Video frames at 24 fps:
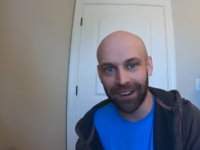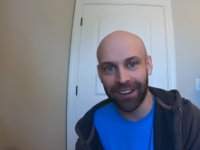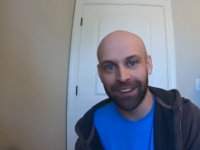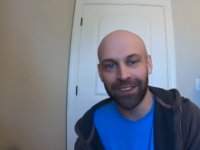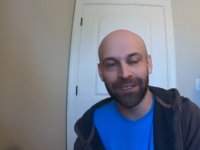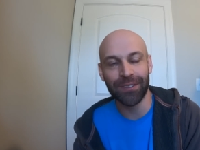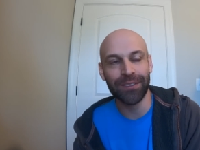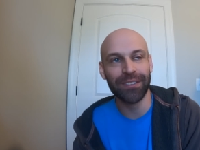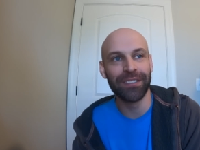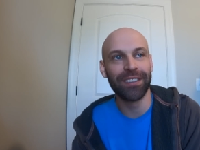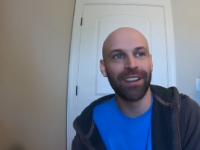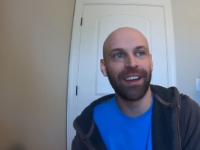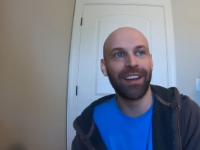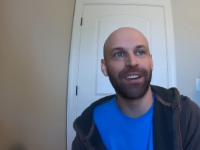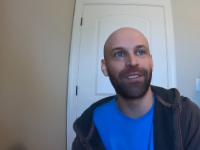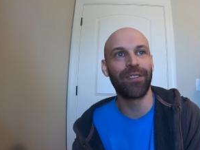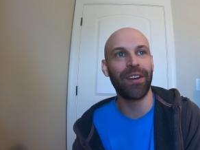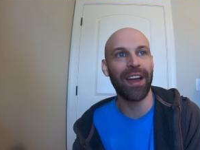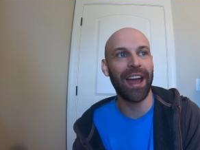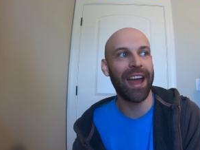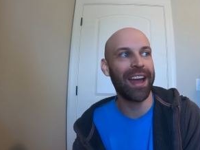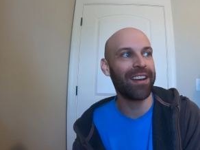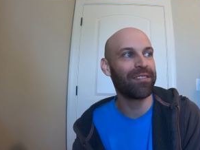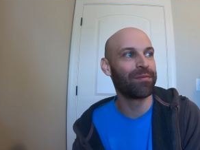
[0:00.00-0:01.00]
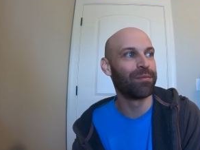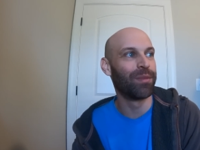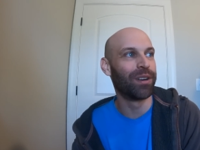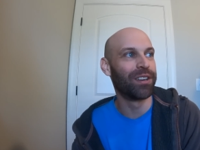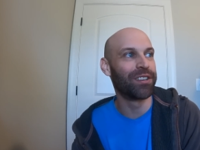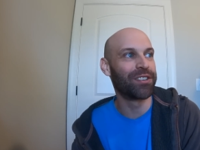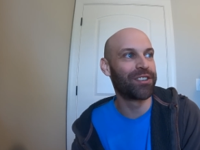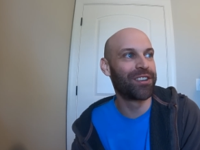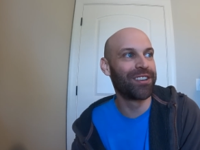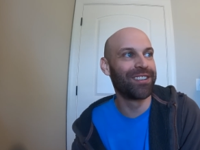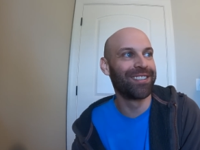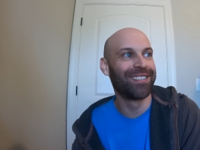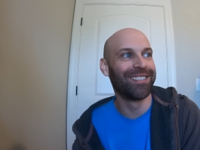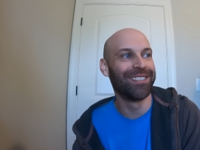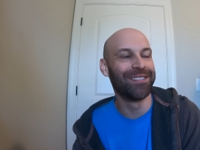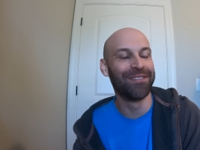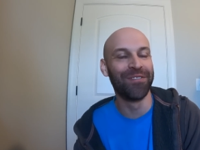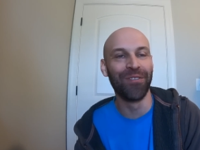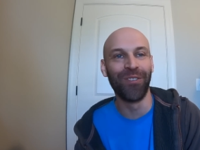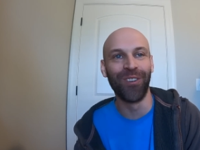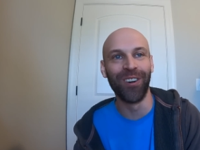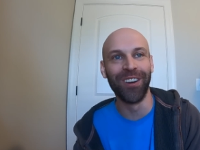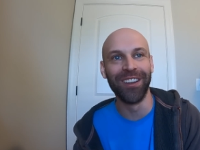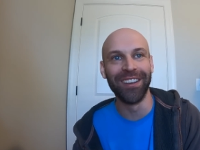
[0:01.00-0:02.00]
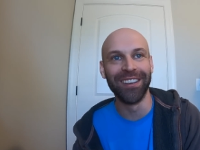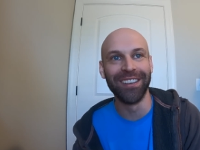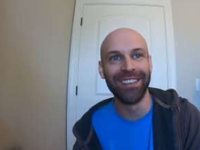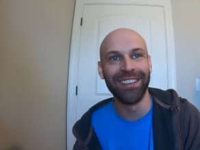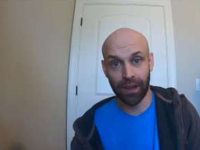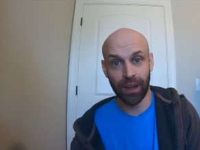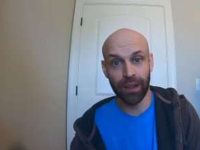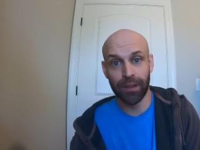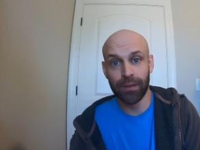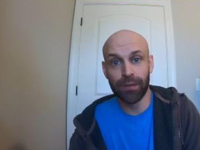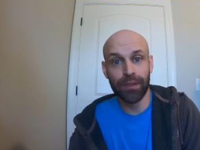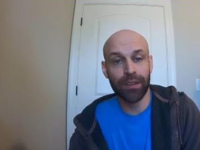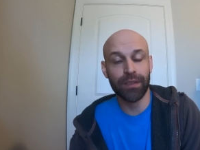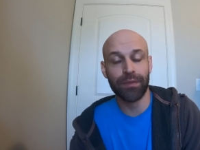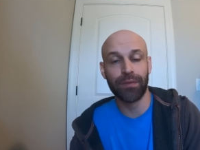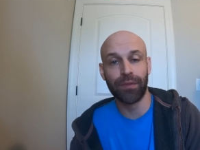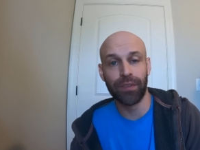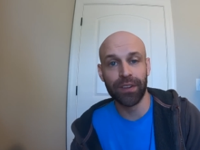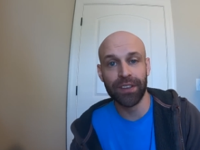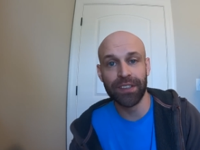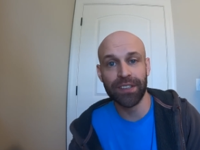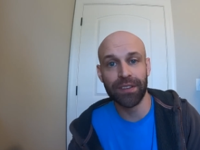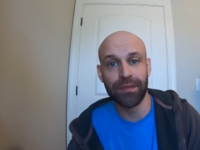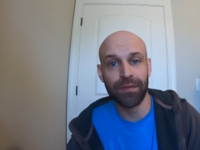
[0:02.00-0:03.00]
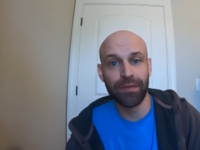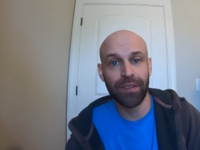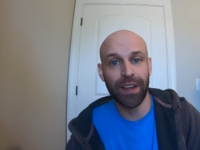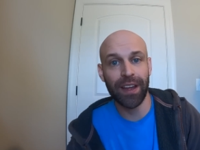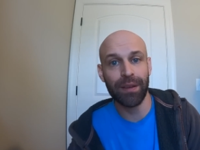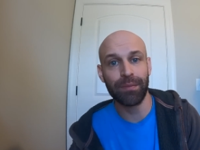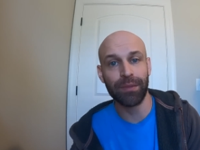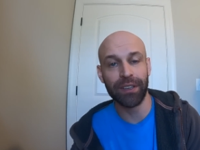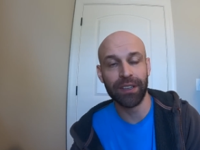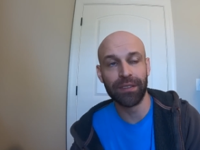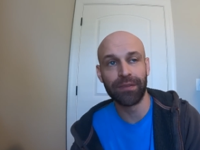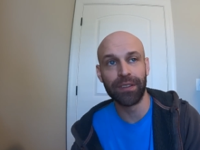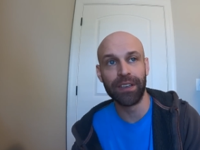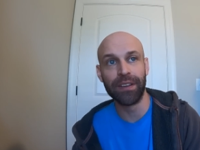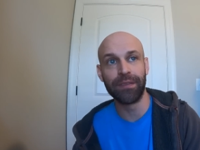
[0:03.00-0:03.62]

I don't have much of one other than friends and family.